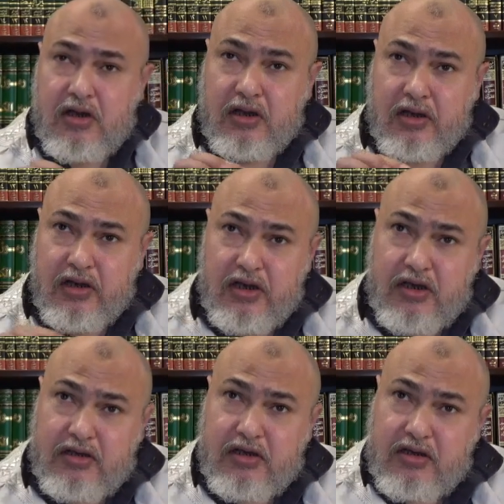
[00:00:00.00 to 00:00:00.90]

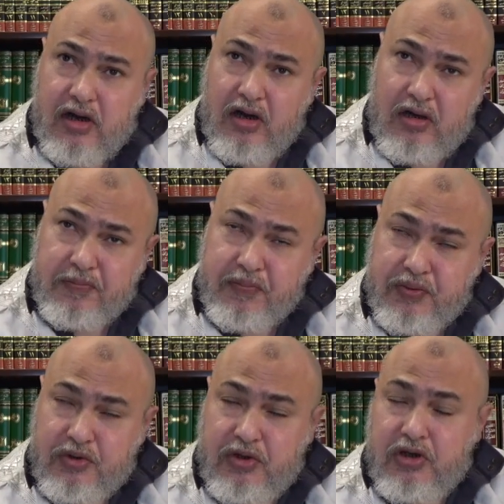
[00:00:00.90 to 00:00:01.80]
leading up
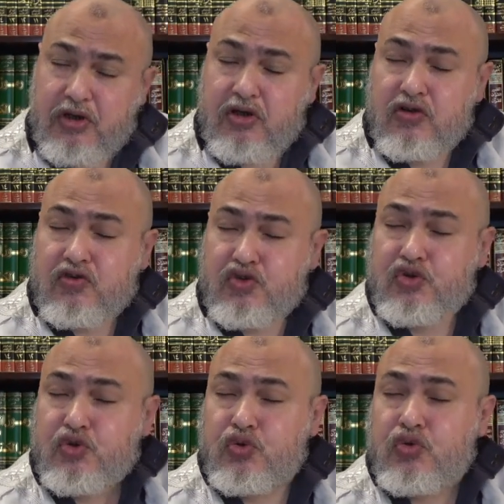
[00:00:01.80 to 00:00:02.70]

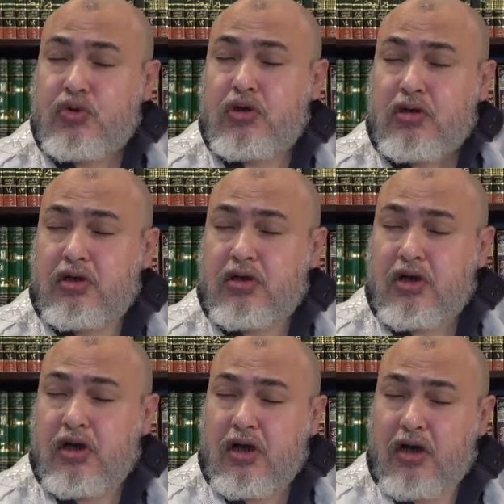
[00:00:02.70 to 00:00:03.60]
to
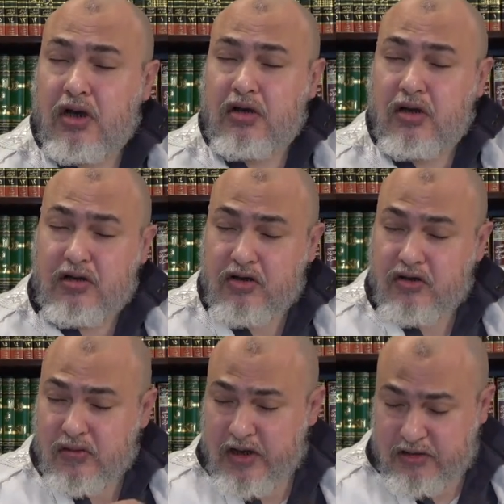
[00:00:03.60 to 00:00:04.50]
another
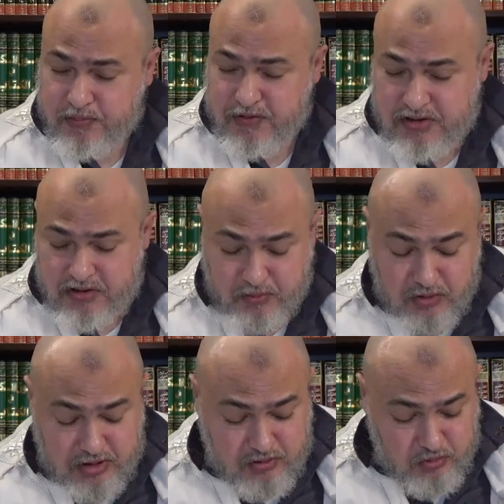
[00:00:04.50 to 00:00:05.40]
grand
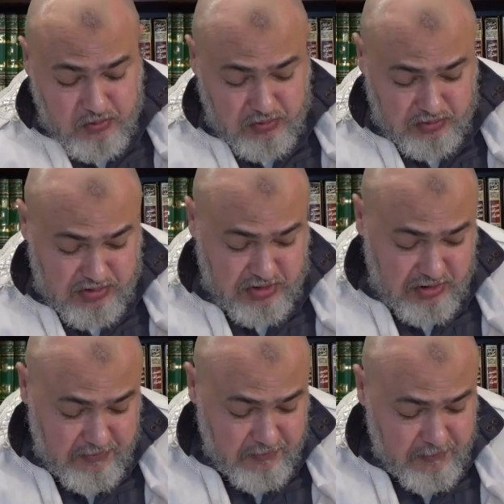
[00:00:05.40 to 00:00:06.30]
principle, as we will see.